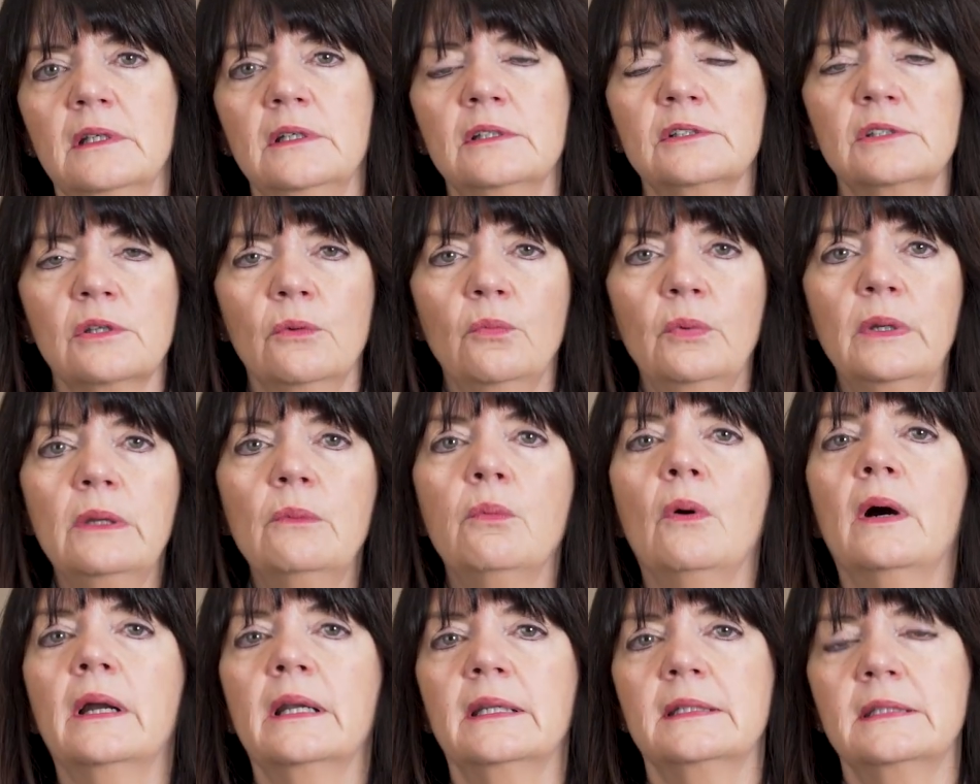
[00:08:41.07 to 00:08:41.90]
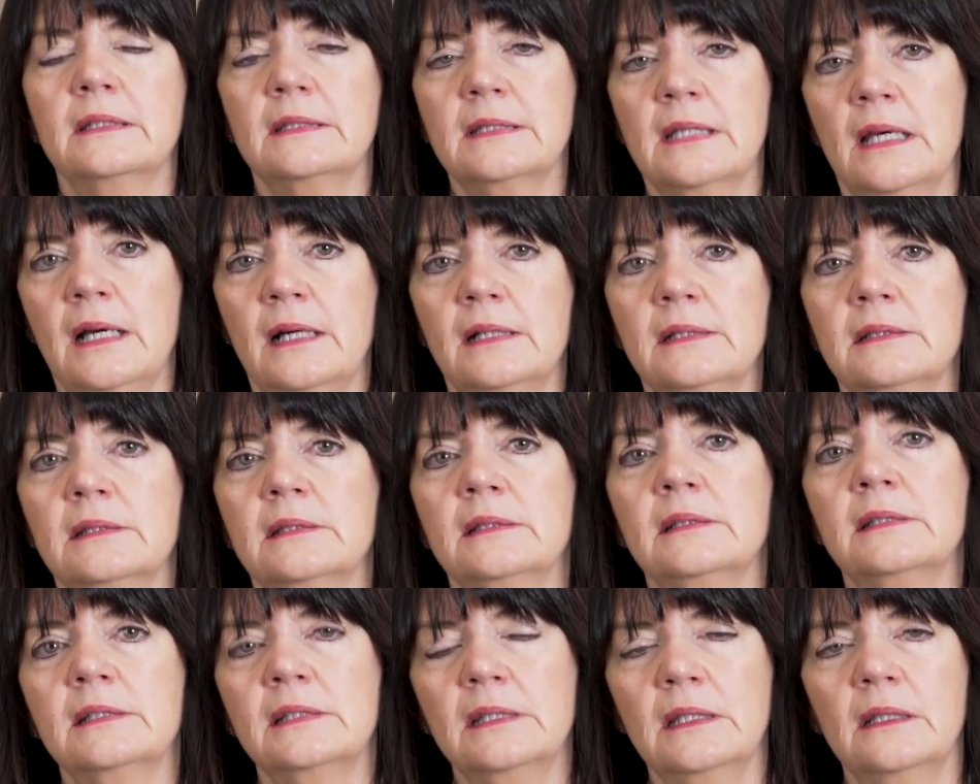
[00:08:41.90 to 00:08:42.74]
So we wanted to test
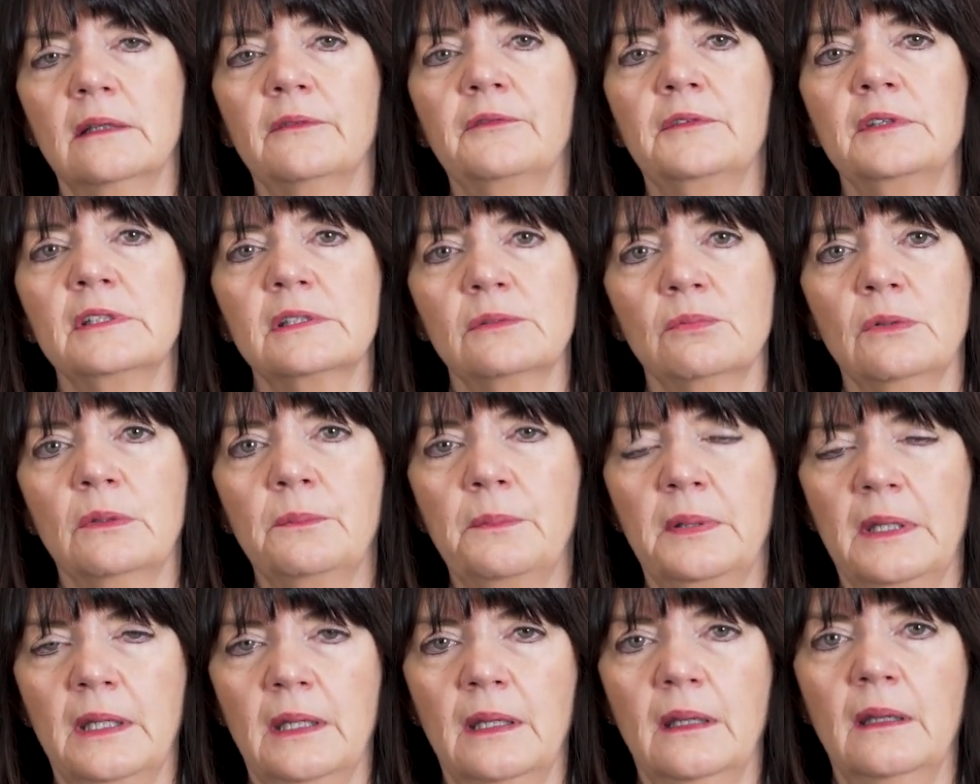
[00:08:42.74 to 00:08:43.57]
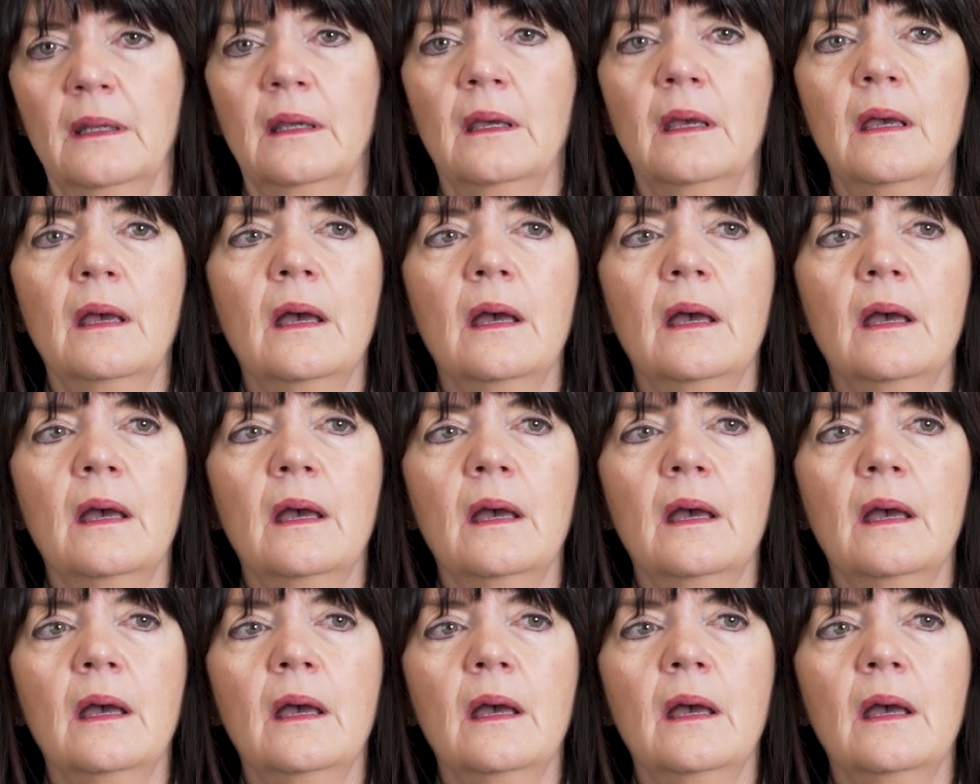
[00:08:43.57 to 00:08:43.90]
and see if this would be